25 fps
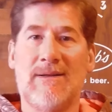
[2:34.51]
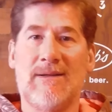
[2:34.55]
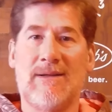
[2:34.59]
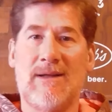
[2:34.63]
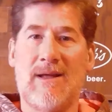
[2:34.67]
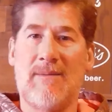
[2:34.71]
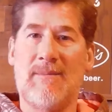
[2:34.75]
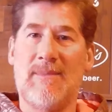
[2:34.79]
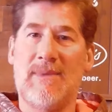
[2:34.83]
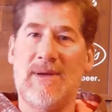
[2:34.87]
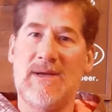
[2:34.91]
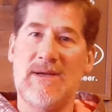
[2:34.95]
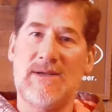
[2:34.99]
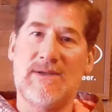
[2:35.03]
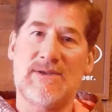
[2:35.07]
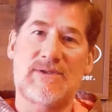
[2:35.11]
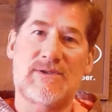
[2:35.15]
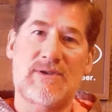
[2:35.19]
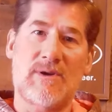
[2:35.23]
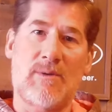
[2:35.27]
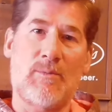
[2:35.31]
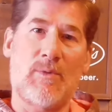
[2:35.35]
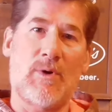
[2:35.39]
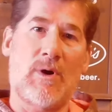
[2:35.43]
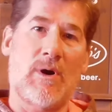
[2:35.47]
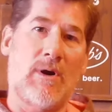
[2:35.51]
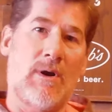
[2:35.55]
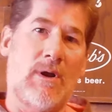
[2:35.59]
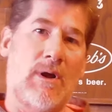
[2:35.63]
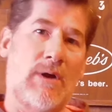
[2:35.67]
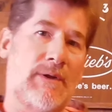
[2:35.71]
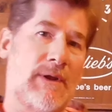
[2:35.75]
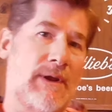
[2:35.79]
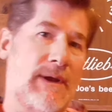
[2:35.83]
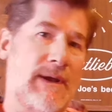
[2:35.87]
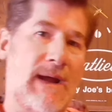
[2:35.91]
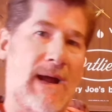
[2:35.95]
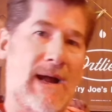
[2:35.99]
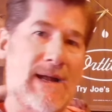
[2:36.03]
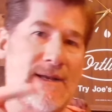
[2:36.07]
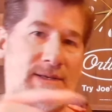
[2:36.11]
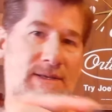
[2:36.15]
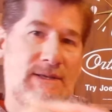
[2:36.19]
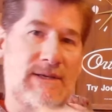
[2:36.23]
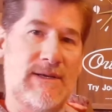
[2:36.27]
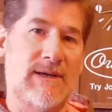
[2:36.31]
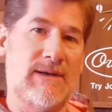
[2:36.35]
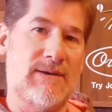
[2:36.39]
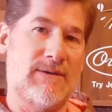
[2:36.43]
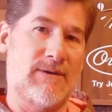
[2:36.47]
That means somewhere along the
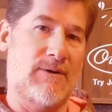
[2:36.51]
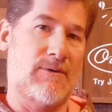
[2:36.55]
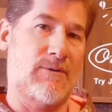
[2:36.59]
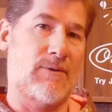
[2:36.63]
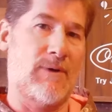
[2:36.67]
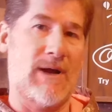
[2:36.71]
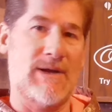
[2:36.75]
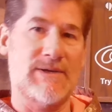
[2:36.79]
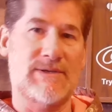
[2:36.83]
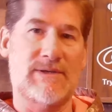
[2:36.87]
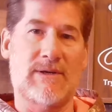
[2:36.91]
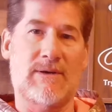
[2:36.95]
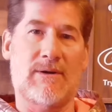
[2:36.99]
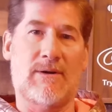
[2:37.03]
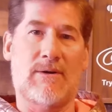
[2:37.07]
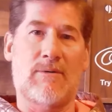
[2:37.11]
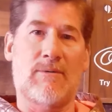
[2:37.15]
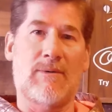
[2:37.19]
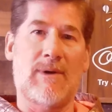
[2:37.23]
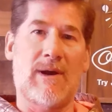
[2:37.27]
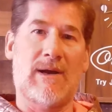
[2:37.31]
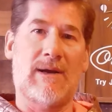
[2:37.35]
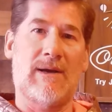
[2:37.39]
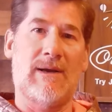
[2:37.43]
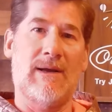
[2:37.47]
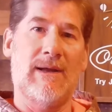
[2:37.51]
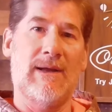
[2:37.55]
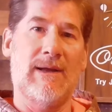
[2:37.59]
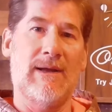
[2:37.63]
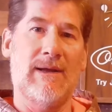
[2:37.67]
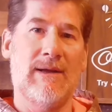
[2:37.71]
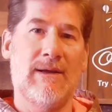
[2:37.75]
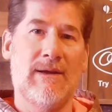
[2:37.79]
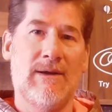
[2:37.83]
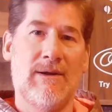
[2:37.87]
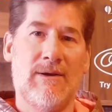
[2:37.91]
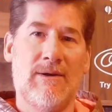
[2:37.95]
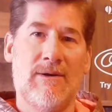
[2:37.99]
knots you didn't cross it correctly